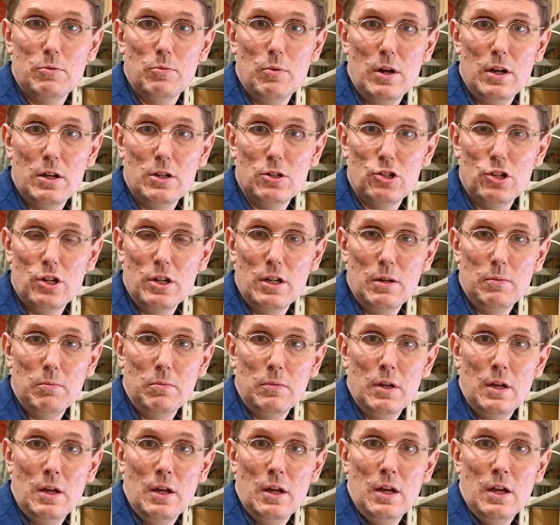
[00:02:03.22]
regime.
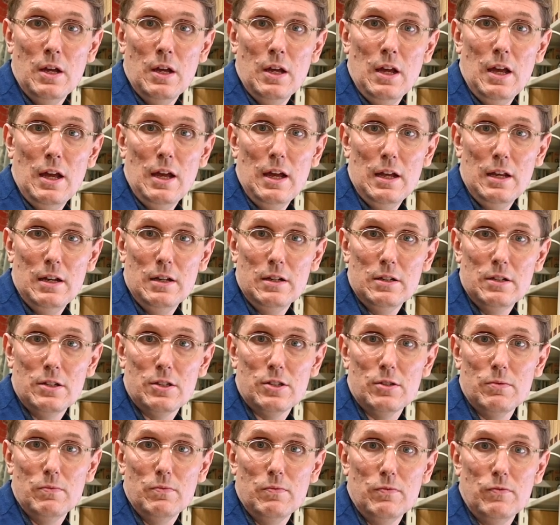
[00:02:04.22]
And
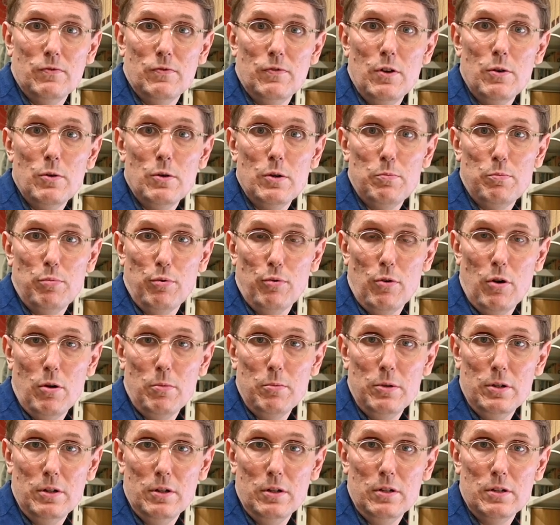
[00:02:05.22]
some very
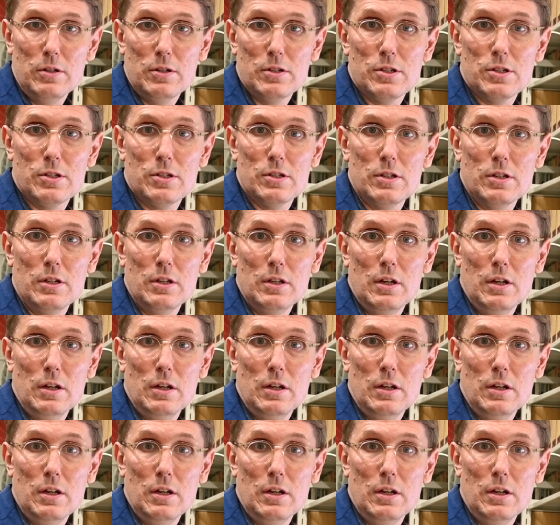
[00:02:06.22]
prominent